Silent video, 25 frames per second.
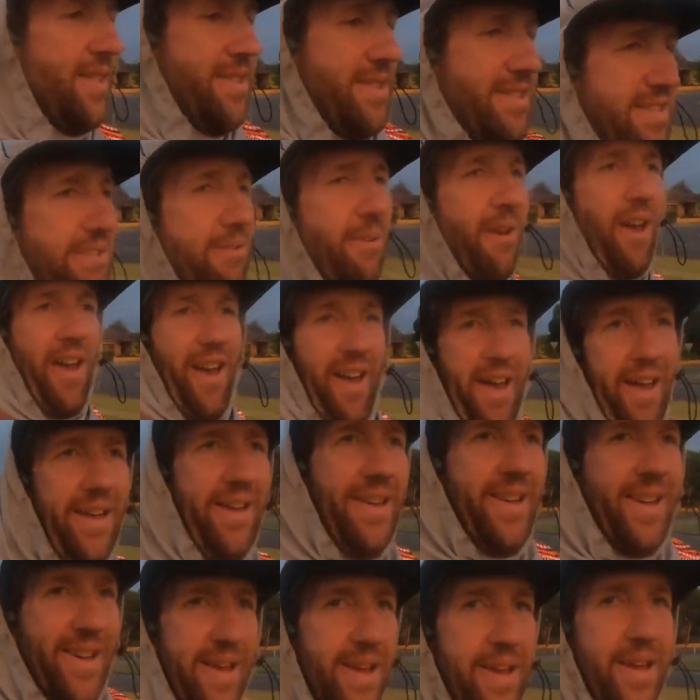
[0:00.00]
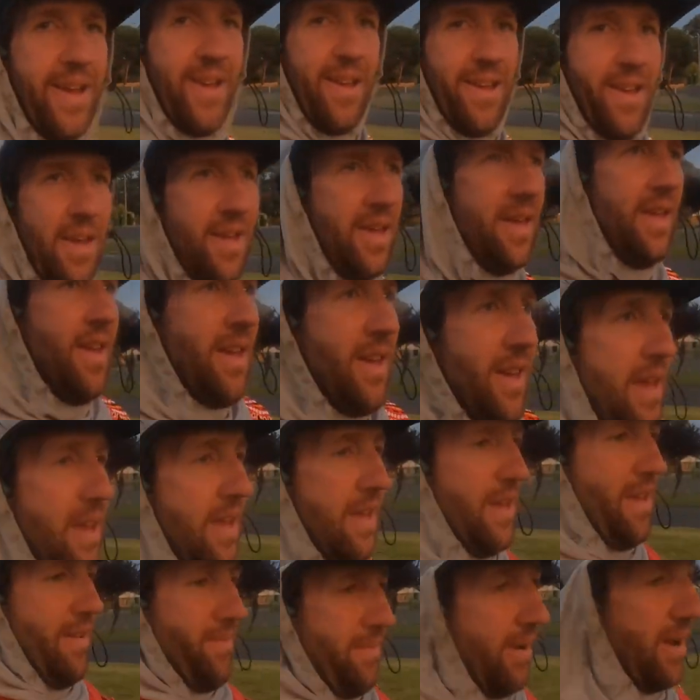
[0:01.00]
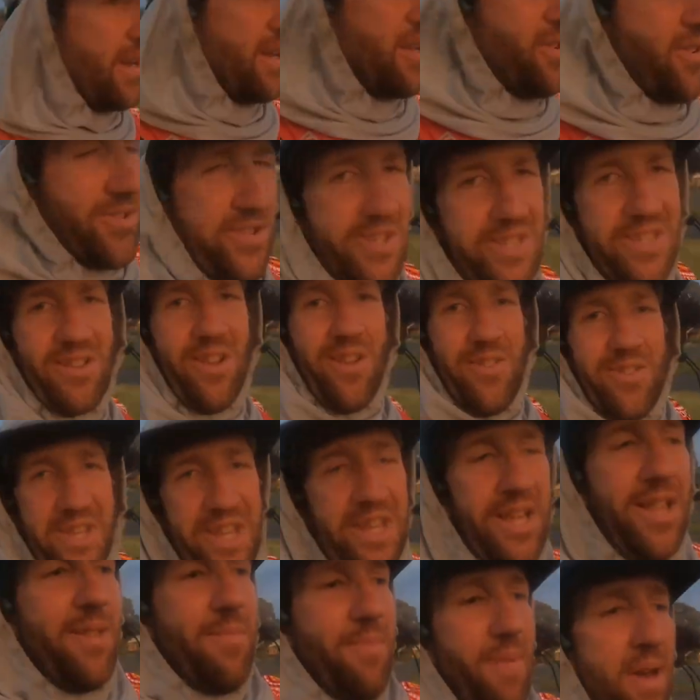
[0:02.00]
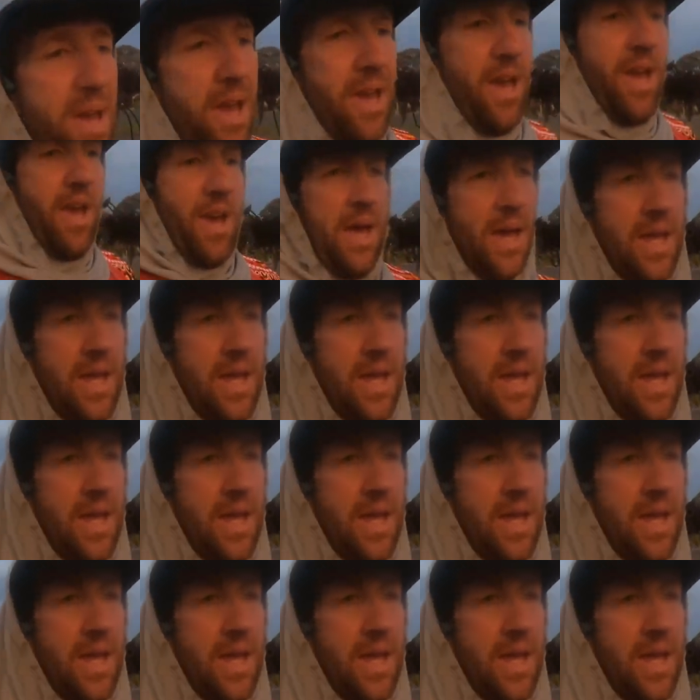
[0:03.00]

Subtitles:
This far. Well, I could just not tell them.